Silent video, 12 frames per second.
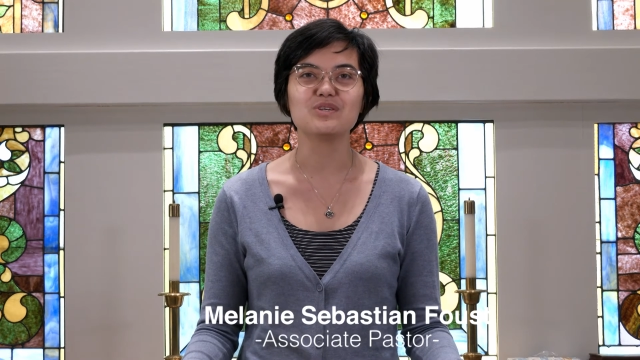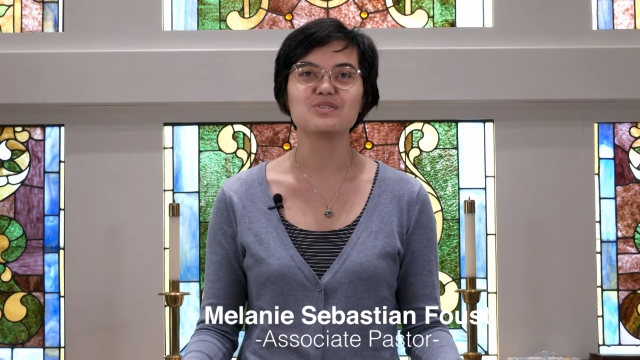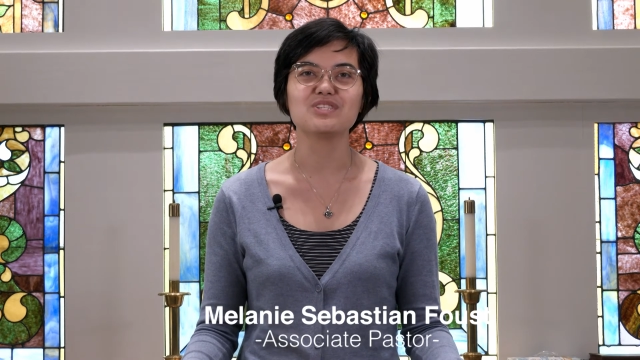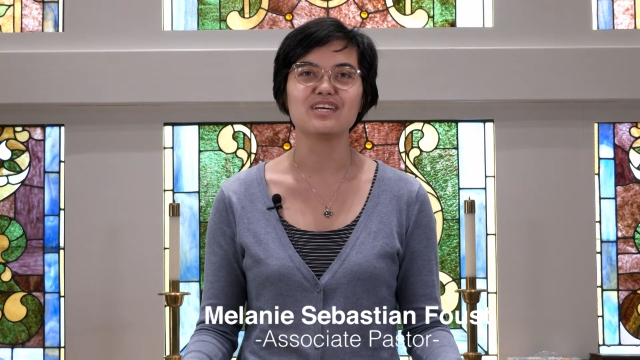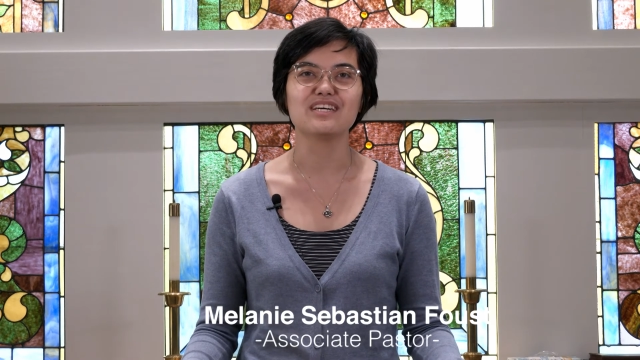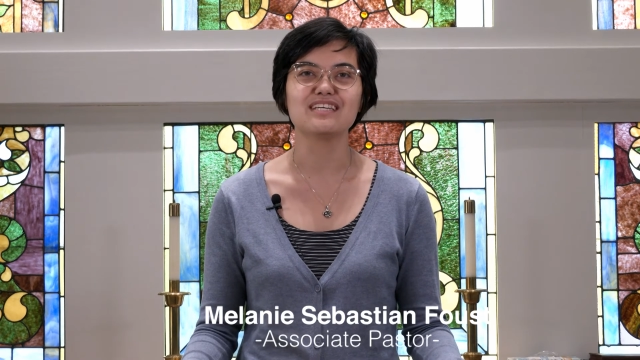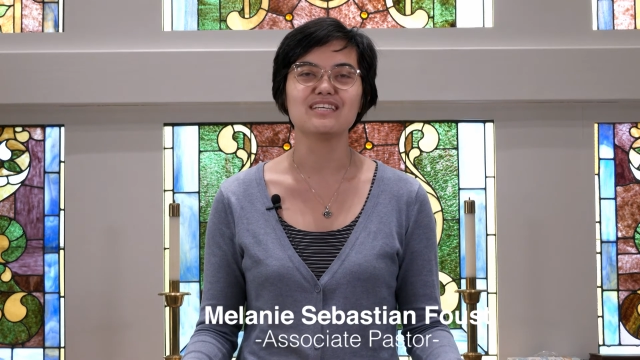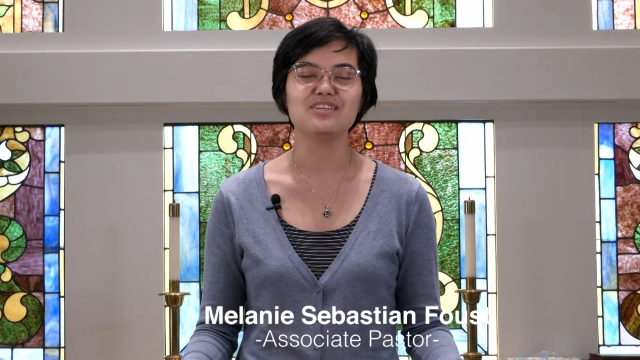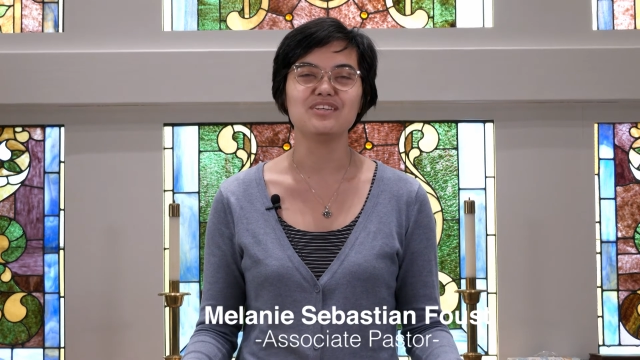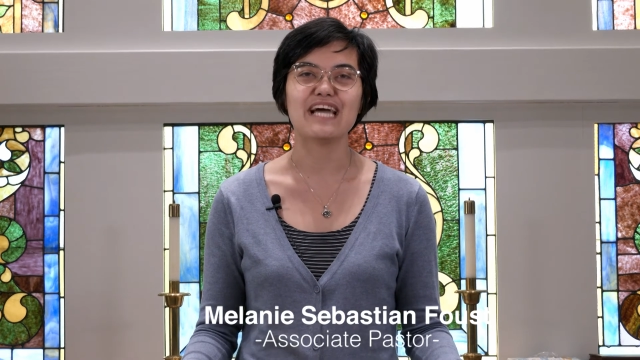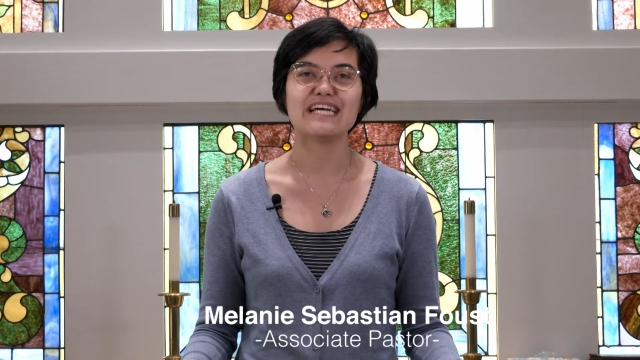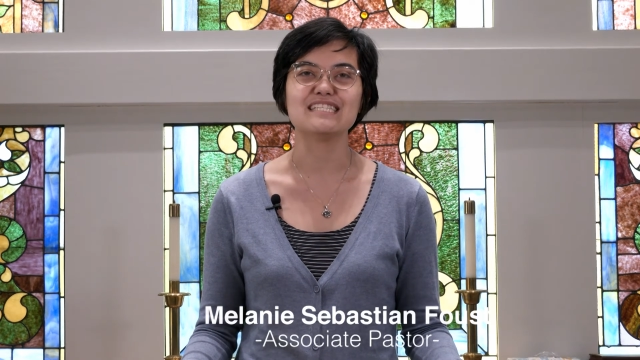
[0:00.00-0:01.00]
Ozark
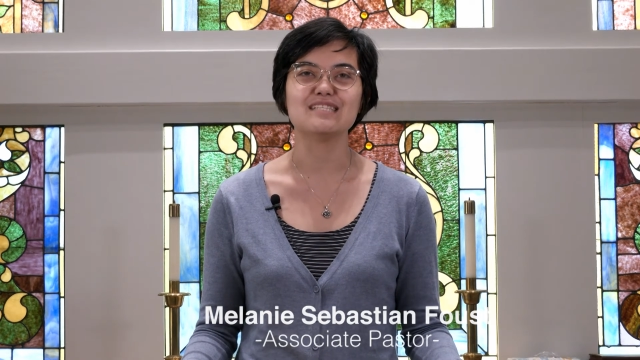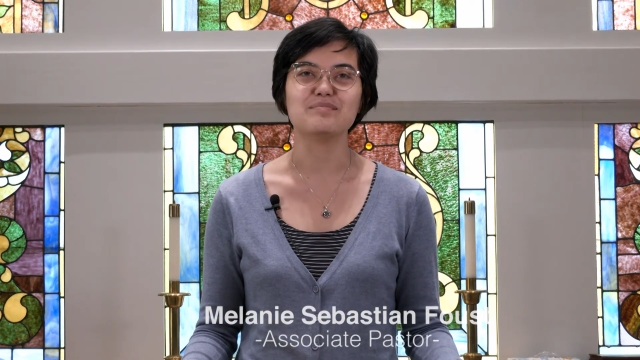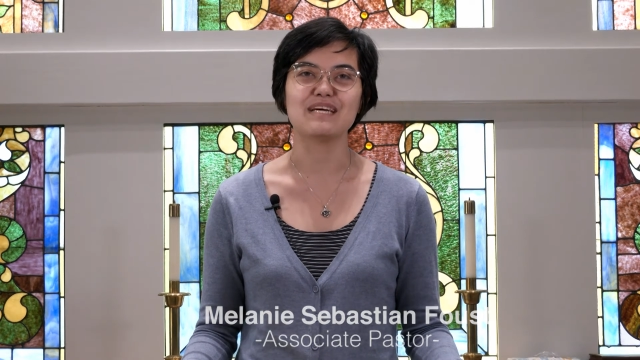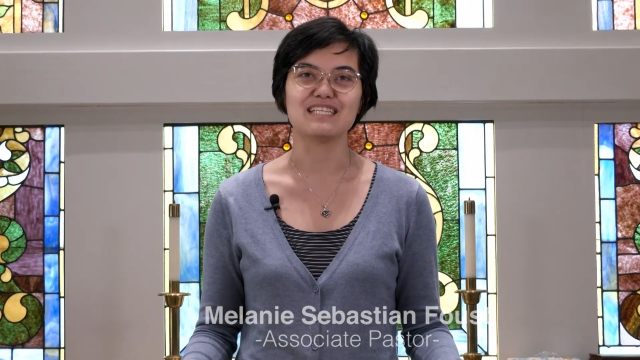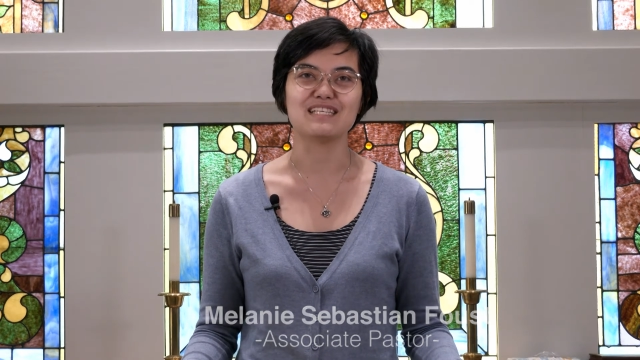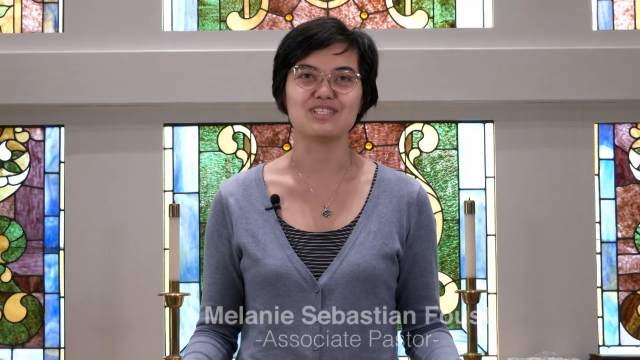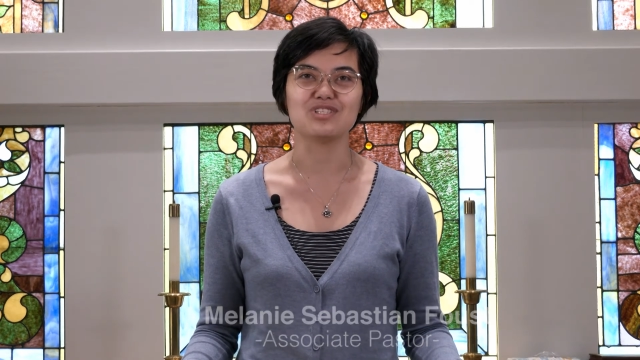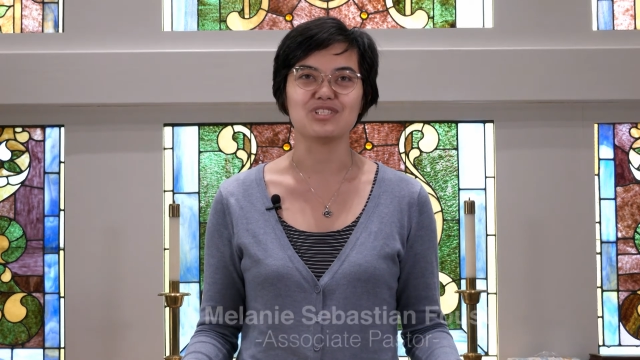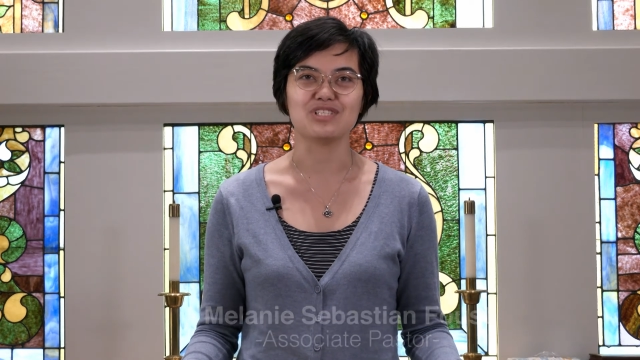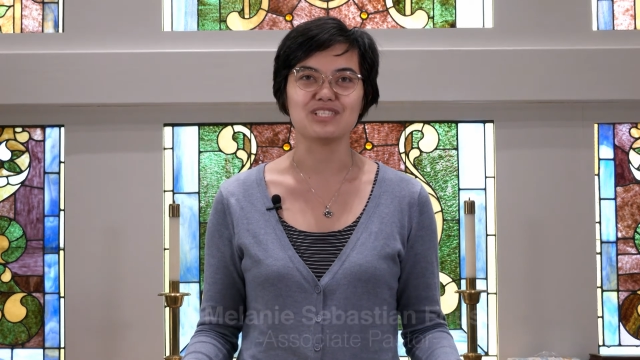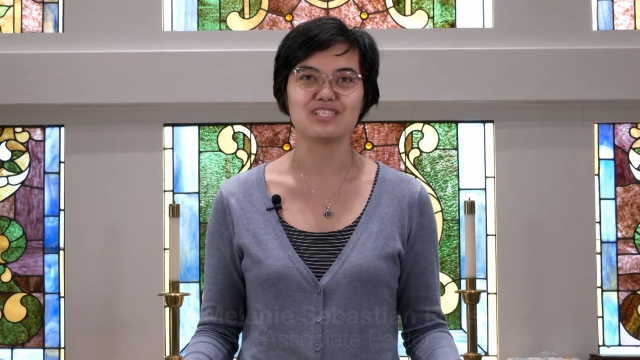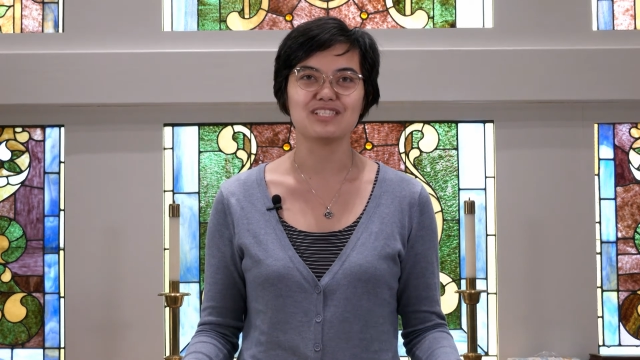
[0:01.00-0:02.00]
United Methodist
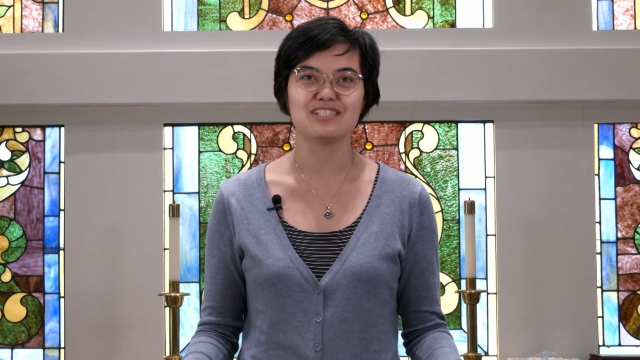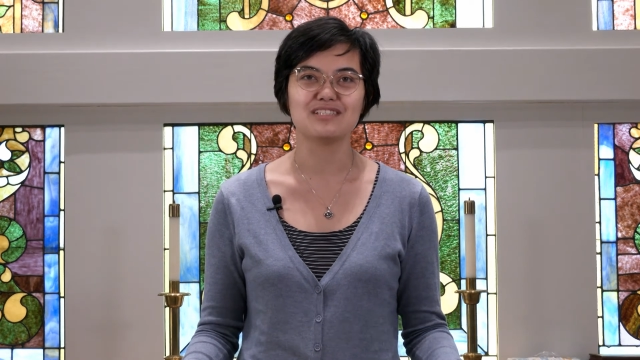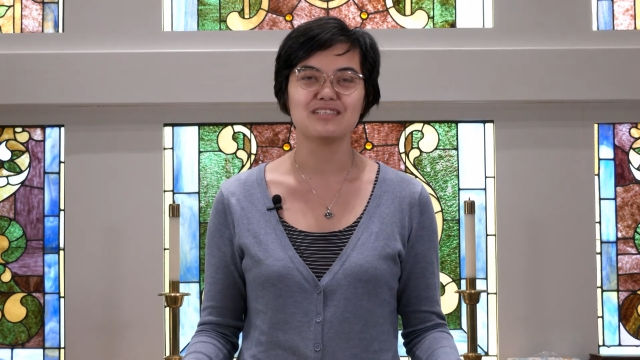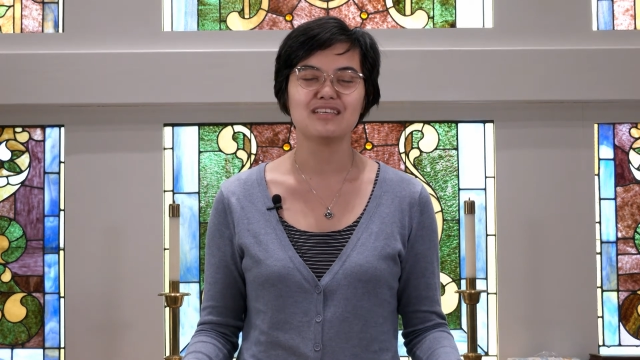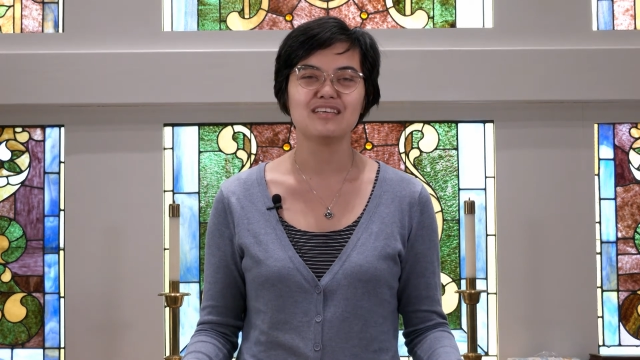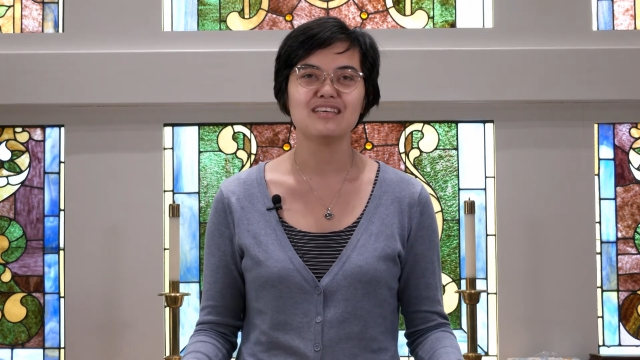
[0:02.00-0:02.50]
Church.